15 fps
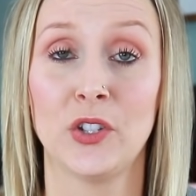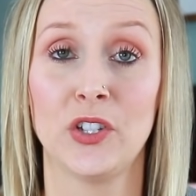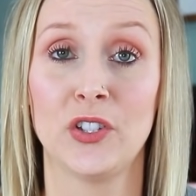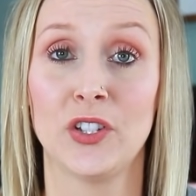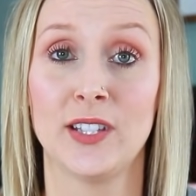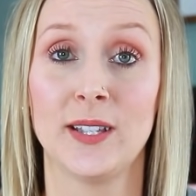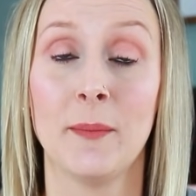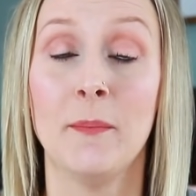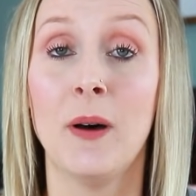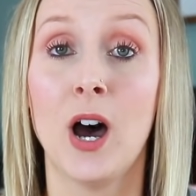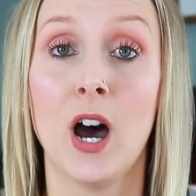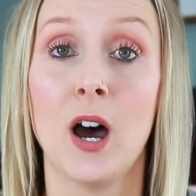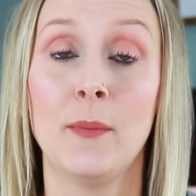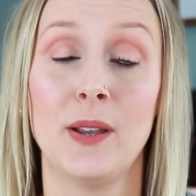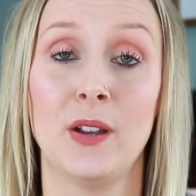She's just a
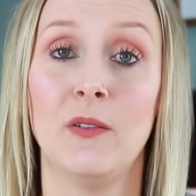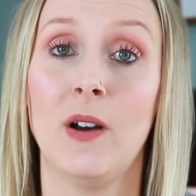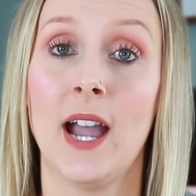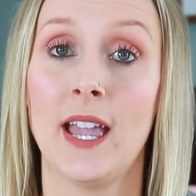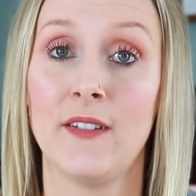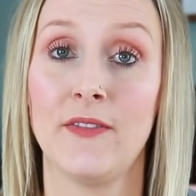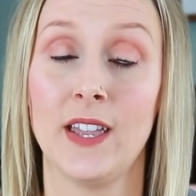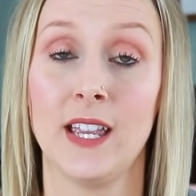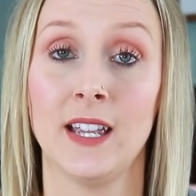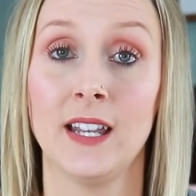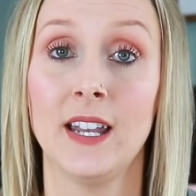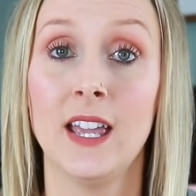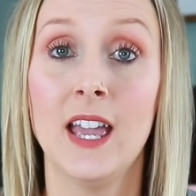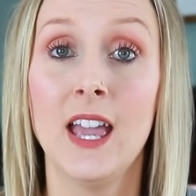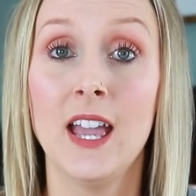mom and a wife
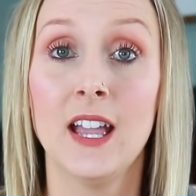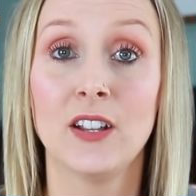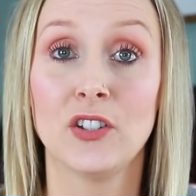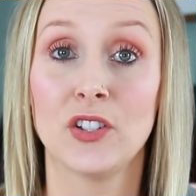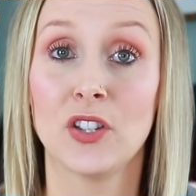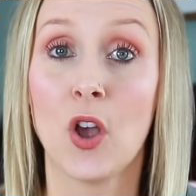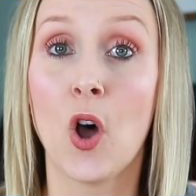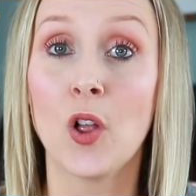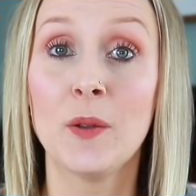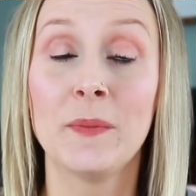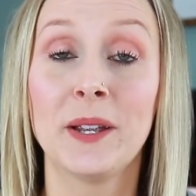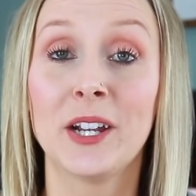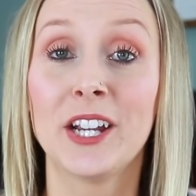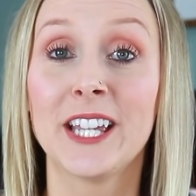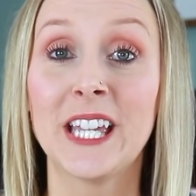and just all
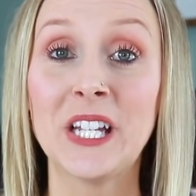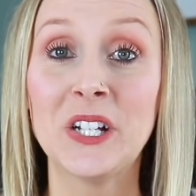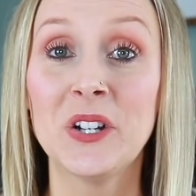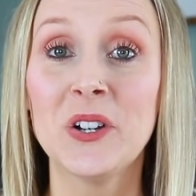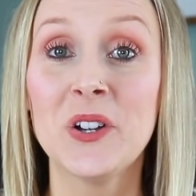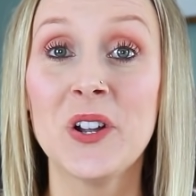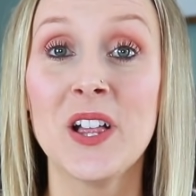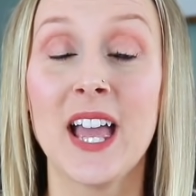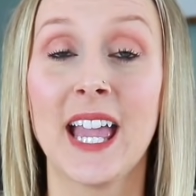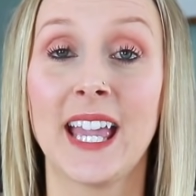American girl.